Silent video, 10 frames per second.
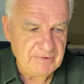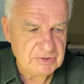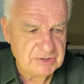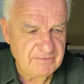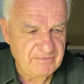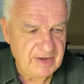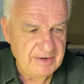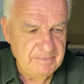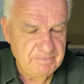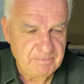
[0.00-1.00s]
you should
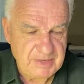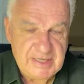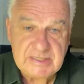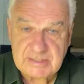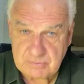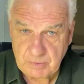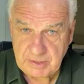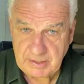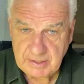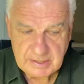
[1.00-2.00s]
find peace with
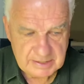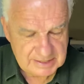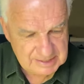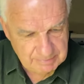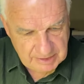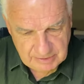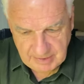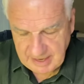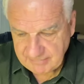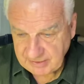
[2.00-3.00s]
it. Doesn't mean you
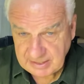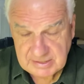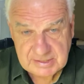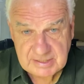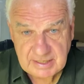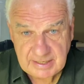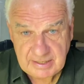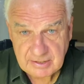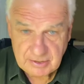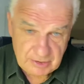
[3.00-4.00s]
have it instantly.
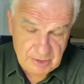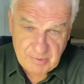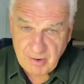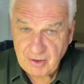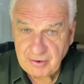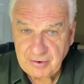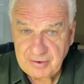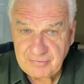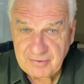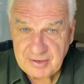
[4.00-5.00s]
You all heard
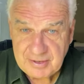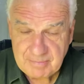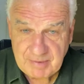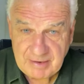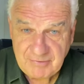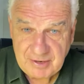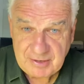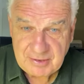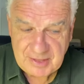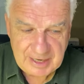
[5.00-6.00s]
of my
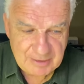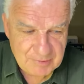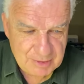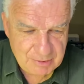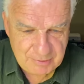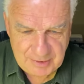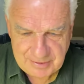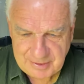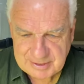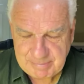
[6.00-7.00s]
video that I went through here
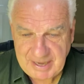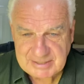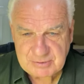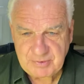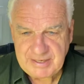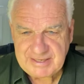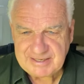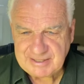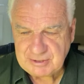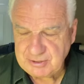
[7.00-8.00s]
this past week
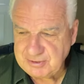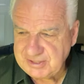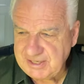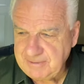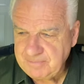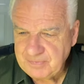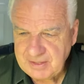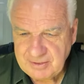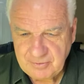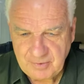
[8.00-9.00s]
on Tuesday,
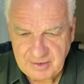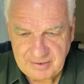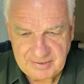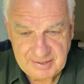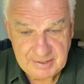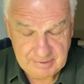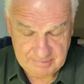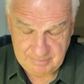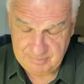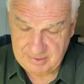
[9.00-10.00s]
where
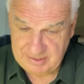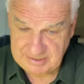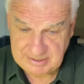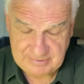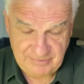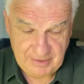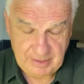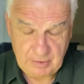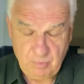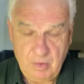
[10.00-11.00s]
where I just felt
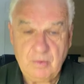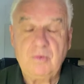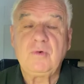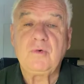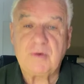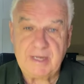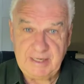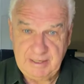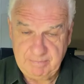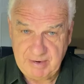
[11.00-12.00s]
like whoa, got
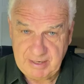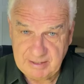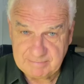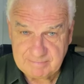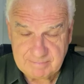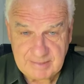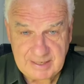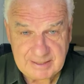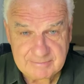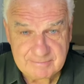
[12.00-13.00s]
hit by a by
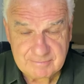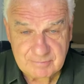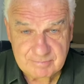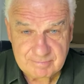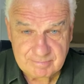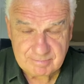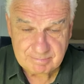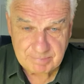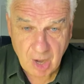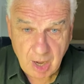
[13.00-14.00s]
a
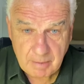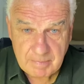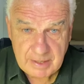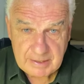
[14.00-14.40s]
bomb,